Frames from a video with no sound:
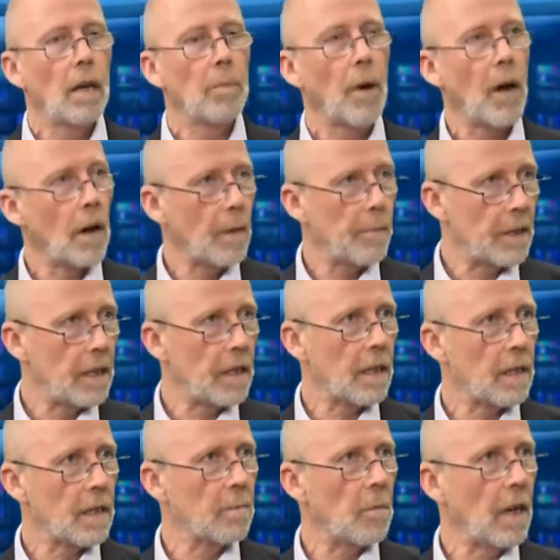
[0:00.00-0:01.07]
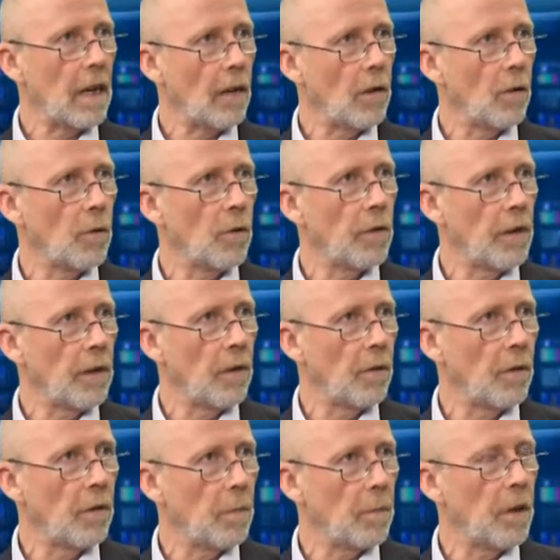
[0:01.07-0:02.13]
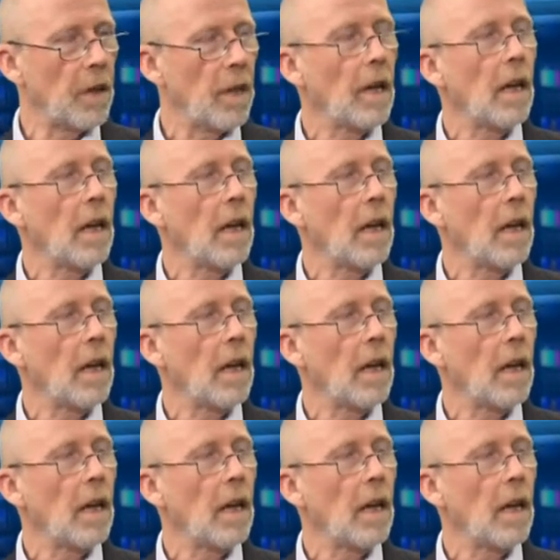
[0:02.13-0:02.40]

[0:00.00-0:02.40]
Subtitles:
Parliament doesn't make law in Europe.